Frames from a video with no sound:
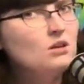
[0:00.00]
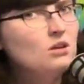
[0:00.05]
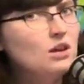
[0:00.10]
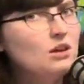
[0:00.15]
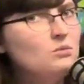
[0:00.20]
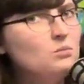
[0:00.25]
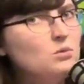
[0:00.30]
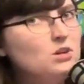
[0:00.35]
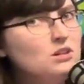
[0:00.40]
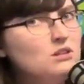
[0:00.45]

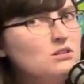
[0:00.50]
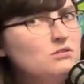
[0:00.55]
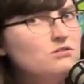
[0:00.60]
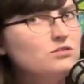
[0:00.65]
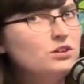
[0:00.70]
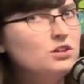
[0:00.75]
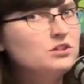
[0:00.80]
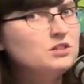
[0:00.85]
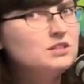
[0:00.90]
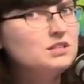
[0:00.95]
And one of the
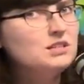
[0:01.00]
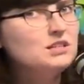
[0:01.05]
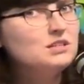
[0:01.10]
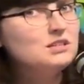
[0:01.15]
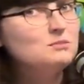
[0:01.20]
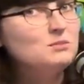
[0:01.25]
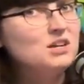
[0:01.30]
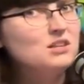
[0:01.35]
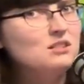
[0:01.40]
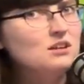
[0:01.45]
first
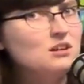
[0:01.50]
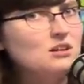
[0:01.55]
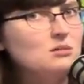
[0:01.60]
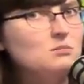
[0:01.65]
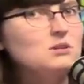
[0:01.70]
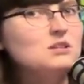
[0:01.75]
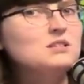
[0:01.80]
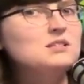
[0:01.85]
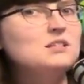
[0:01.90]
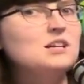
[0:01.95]
things my
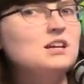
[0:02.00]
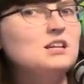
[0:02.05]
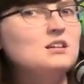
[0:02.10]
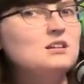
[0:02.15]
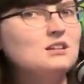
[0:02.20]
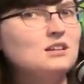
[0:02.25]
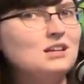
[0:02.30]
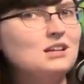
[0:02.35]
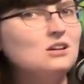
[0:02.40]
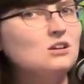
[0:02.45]
therapist said
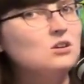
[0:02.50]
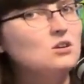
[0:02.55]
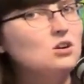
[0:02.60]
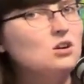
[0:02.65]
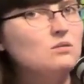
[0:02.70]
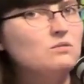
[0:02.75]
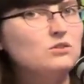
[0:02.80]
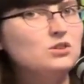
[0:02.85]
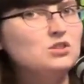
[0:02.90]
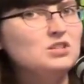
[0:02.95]
in like our
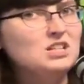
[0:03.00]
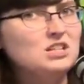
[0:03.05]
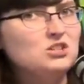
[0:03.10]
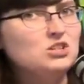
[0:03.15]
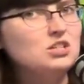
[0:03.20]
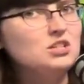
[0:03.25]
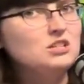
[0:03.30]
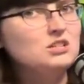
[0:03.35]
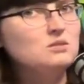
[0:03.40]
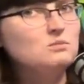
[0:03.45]

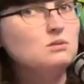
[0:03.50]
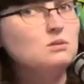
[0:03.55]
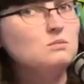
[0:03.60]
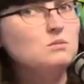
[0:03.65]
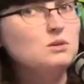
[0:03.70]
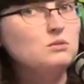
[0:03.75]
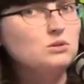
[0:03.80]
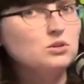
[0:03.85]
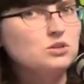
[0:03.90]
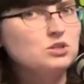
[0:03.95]
conversations when
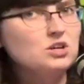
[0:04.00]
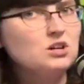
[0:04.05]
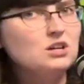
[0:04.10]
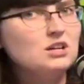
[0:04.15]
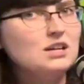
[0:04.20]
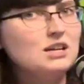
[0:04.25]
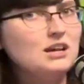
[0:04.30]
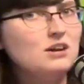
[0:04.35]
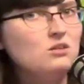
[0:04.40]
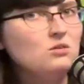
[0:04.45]
we were
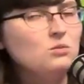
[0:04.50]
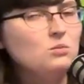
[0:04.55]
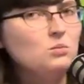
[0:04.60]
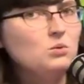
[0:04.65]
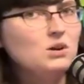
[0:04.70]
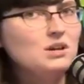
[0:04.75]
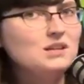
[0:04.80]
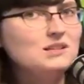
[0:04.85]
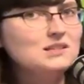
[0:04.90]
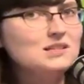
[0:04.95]
starting out
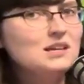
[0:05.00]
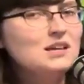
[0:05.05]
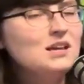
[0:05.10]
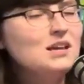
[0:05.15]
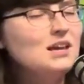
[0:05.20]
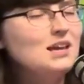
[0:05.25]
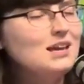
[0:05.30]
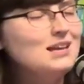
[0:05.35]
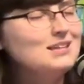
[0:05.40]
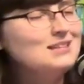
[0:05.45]
was,
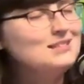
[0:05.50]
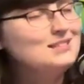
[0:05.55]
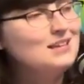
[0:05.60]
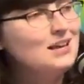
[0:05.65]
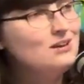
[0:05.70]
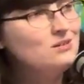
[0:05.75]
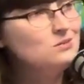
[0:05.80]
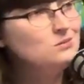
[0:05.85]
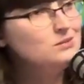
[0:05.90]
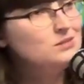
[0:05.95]
it
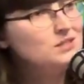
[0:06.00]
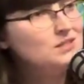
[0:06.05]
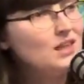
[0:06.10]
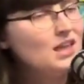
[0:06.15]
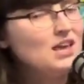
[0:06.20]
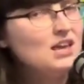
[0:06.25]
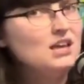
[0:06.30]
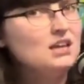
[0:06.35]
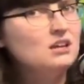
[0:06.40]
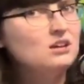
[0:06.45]
sounds
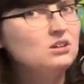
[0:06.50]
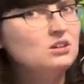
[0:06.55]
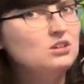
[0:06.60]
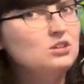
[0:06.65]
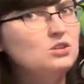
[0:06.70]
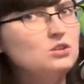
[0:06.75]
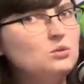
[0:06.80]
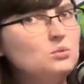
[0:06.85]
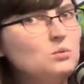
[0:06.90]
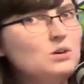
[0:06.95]
like
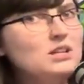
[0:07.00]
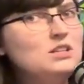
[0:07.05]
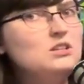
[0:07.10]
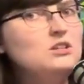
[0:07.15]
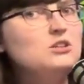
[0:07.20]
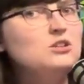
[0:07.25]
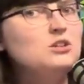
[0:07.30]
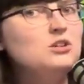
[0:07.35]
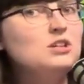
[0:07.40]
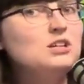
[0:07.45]
when
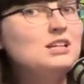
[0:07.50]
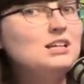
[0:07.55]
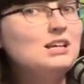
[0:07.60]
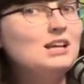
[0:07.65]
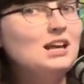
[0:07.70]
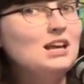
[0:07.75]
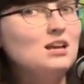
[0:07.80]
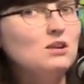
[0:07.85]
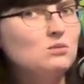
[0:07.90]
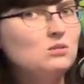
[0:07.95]
you're getting
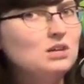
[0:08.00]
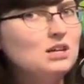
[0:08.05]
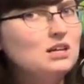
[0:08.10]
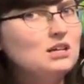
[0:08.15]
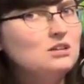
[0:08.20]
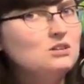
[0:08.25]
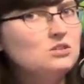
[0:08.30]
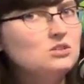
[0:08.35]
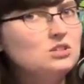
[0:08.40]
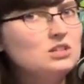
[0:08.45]
angry at
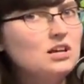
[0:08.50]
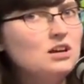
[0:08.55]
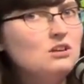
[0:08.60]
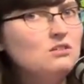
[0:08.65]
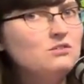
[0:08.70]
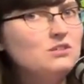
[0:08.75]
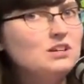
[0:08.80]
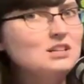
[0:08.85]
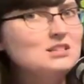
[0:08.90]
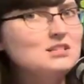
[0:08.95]

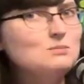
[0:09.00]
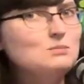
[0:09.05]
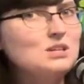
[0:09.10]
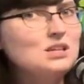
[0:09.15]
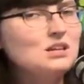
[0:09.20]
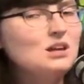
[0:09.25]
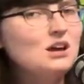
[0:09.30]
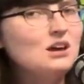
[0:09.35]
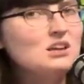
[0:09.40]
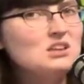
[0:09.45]
yourself, it's
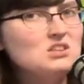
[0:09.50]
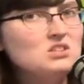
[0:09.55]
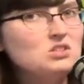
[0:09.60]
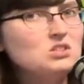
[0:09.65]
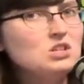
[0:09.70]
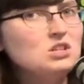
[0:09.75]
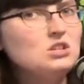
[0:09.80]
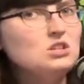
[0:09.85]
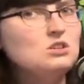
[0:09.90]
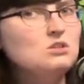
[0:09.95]
because
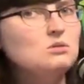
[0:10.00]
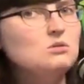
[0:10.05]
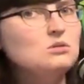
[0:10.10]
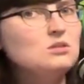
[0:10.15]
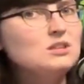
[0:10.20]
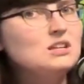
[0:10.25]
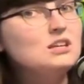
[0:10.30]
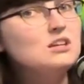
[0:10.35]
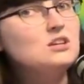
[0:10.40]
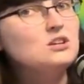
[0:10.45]
you
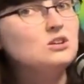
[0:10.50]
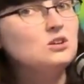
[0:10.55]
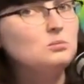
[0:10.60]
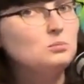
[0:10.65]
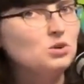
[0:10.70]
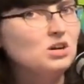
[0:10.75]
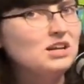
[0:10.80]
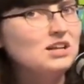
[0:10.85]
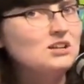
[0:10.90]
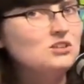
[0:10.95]
think your
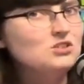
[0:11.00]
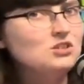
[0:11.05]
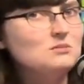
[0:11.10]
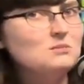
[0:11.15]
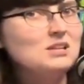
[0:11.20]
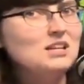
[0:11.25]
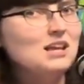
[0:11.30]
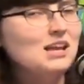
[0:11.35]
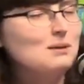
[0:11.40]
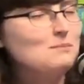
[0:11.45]
brain should
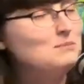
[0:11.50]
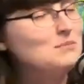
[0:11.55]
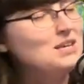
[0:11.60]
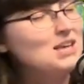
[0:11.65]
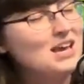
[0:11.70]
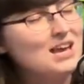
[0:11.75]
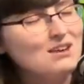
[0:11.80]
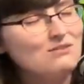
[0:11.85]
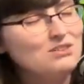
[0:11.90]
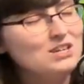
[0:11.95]
be
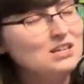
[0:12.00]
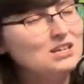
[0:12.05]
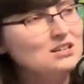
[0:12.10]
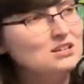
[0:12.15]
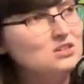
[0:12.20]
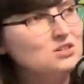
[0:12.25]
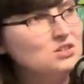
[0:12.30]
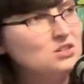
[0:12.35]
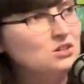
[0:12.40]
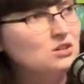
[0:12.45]
behaving in
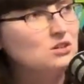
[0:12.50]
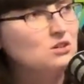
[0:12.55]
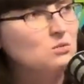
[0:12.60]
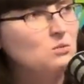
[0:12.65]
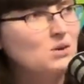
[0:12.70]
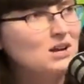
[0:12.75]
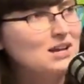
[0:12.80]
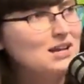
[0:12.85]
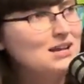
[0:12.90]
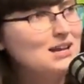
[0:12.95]
a certain
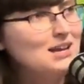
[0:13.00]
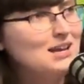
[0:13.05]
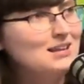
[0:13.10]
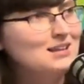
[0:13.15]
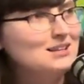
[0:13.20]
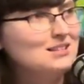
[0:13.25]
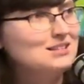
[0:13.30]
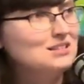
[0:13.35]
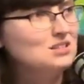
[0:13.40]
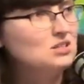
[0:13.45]
way
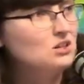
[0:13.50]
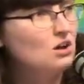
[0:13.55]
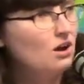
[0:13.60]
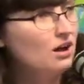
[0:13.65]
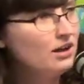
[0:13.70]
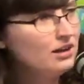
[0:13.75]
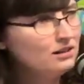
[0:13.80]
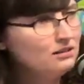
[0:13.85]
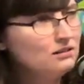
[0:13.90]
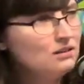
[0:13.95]
and it's
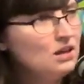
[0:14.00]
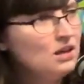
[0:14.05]
not.